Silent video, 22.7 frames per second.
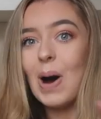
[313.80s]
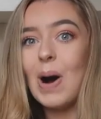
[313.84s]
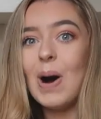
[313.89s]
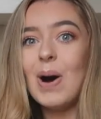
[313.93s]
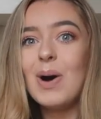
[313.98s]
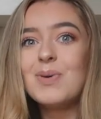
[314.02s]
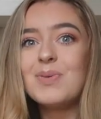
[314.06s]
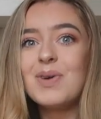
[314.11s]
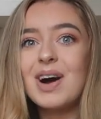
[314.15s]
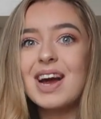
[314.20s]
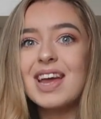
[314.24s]

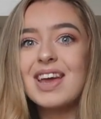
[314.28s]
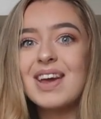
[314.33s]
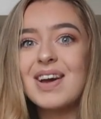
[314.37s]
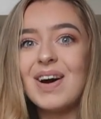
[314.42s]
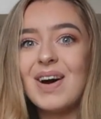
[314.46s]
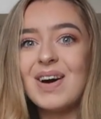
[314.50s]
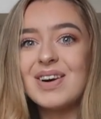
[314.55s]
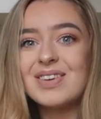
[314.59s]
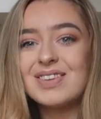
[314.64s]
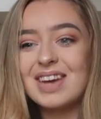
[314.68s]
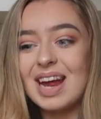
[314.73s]
Oh my
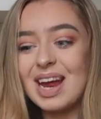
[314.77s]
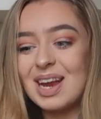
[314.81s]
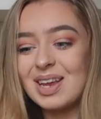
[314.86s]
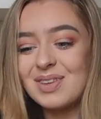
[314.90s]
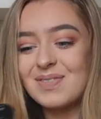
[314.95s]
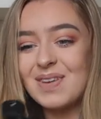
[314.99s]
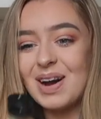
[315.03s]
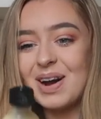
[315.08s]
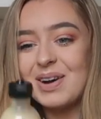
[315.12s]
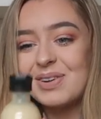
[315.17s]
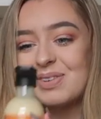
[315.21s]
gosh, it
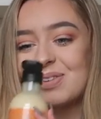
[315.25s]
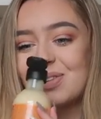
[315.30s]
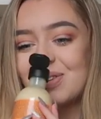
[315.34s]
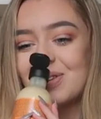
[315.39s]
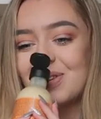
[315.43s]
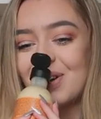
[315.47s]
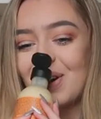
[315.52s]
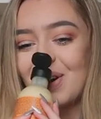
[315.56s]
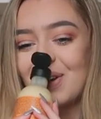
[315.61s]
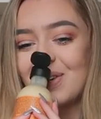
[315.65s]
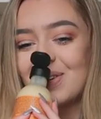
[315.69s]
smells
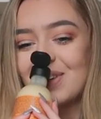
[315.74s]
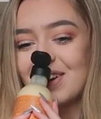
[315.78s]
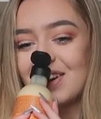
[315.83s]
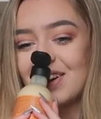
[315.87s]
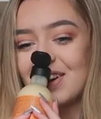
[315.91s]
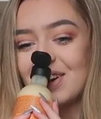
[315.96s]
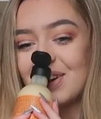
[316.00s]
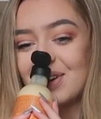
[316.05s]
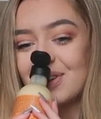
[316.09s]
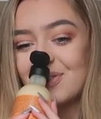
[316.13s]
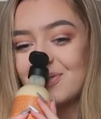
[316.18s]
so
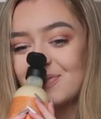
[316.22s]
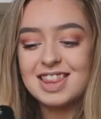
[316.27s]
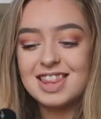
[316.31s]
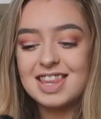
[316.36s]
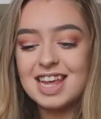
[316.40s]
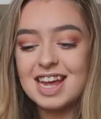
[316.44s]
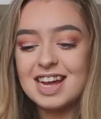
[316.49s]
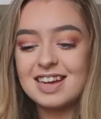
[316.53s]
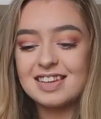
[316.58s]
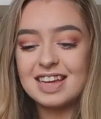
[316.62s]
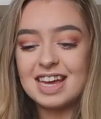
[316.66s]
good.
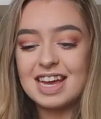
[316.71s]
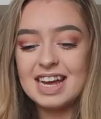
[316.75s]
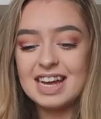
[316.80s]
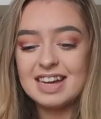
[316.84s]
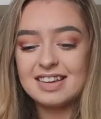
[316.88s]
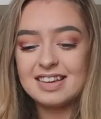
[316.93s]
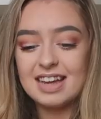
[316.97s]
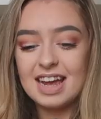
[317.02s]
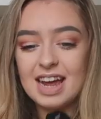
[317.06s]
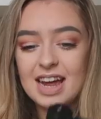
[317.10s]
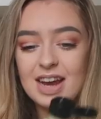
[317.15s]
This
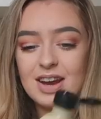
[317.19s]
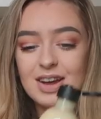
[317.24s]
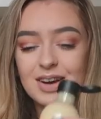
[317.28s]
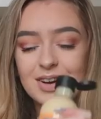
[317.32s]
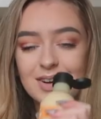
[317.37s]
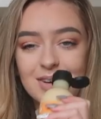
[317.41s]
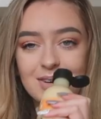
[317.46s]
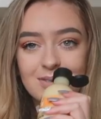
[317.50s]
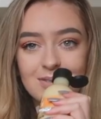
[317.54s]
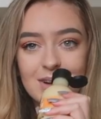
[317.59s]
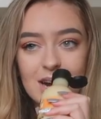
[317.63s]
is
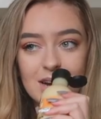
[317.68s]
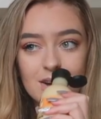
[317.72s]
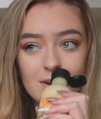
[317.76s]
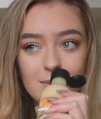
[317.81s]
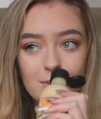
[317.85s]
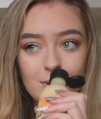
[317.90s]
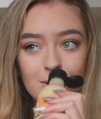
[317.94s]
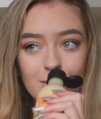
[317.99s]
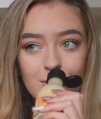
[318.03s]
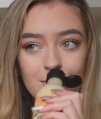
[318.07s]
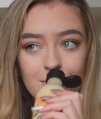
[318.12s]

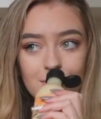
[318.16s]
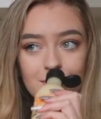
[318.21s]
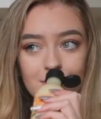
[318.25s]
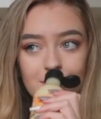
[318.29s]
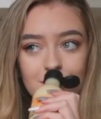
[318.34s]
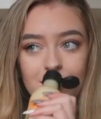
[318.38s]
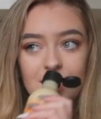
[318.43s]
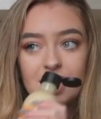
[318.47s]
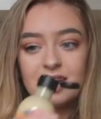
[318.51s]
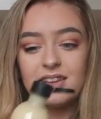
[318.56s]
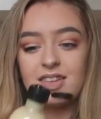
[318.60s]
incredible.
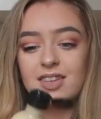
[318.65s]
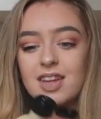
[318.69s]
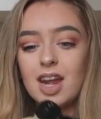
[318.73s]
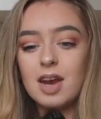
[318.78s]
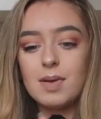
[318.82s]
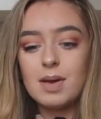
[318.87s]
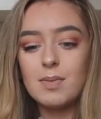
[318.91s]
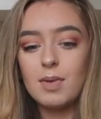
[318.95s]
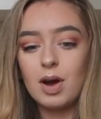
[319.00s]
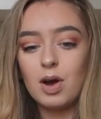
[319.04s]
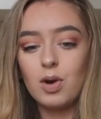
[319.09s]
This is going
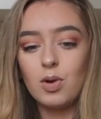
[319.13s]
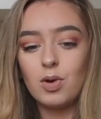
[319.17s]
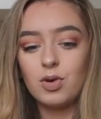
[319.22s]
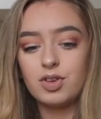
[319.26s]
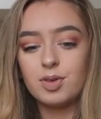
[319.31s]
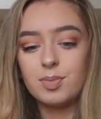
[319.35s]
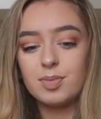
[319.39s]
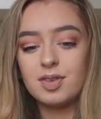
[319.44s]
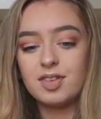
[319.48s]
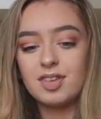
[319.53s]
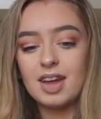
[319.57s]
to be my
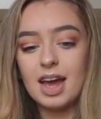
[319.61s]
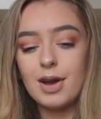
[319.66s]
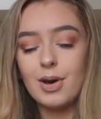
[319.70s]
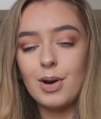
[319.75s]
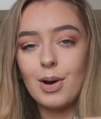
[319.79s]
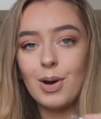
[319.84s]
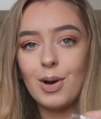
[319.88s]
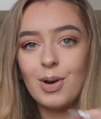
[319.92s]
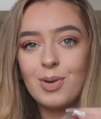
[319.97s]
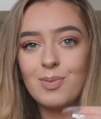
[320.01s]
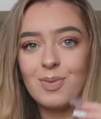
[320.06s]
autumn
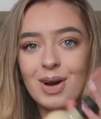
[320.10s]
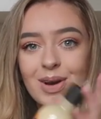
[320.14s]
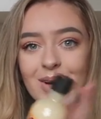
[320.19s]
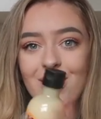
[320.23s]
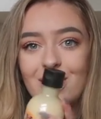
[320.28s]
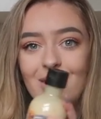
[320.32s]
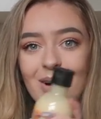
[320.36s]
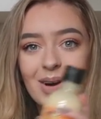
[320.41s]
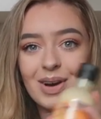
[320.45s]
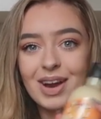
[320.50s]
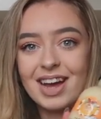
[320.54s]
scent. Oh my
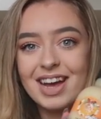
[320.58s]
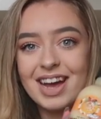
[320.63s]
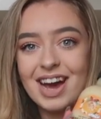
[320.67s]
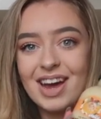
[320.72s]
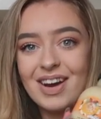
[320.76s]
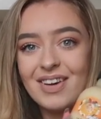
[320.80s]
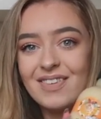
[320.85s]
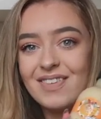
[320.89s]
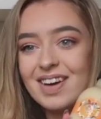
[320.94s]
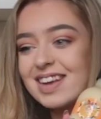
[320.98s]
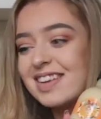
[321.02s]
god, I
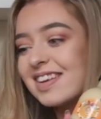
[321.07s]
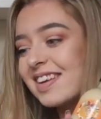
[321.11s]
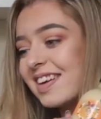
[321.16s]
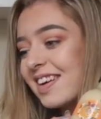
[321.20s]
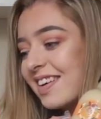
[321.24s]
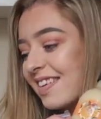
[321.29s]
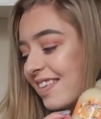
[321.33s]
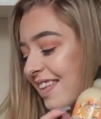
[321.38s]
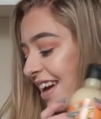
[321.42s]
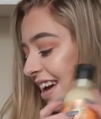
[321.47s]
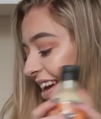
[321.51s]
cannot wait to
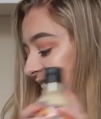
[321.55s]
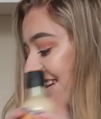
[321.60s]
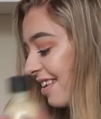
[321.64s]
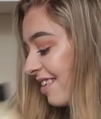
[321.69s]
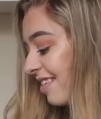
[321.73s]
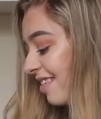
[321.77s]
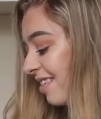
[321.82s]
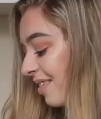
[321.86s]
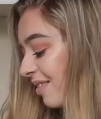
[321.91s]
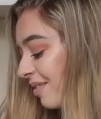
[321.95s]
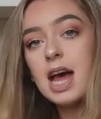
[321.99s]
use this.
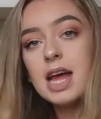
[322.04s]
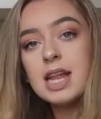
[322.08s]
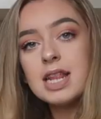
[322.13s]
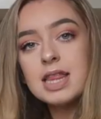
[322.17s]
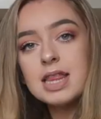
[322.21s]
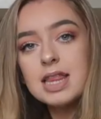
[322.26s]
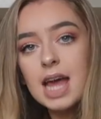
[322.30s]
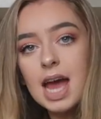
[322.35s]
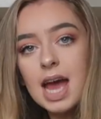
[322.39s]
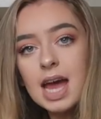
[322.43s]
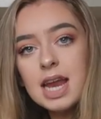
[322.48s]
And
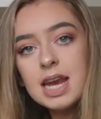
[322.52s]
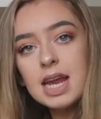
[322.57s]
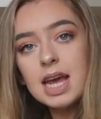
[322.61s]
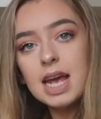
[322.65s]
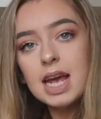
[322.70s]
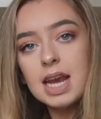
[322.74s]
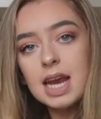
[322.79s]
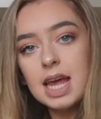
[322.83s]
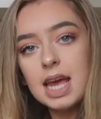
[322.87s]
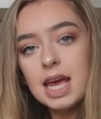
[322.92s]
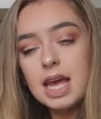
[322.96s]
then
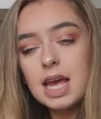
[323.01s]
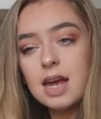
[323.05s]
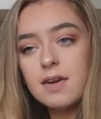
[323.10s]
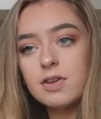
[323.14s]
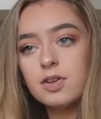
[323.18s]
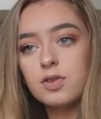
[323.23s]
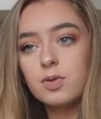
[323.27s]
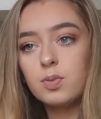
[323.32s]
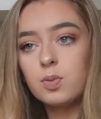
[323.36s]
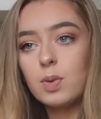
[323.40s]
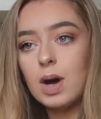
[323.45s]
in here
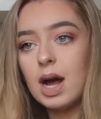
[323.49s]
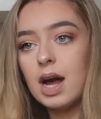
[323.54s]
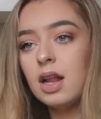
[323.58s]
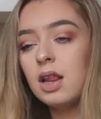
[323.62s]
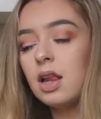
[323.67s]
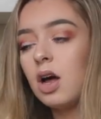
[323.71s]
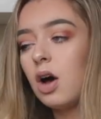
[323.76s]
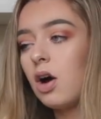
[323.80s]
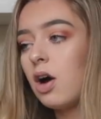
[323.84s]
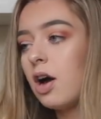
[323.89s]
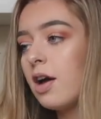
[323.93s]
as
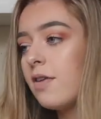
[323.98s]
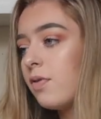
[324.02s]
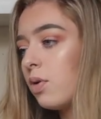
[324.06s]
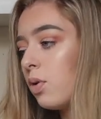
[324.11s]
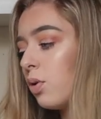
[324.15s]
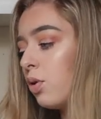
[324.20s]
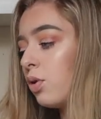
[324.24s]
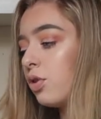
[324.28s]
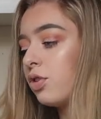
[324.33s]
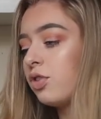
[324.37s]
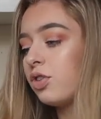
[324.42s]
well, I've
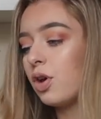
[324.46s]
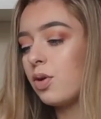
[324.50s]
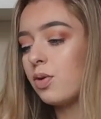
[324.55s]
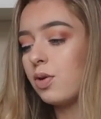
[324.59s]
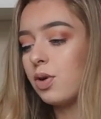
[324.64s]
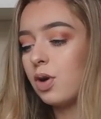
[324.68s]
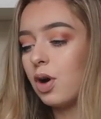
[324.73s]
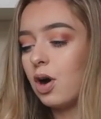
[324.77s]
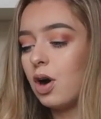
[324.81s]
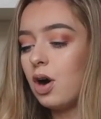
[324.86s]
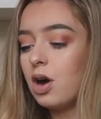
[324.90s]
also
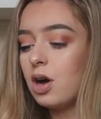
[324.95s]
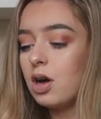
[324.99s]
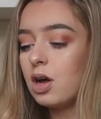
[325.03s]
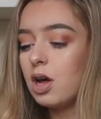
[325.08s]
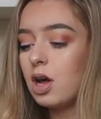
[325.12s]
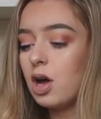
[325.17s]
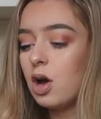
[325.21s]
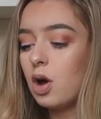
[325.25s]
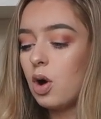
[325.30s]
got...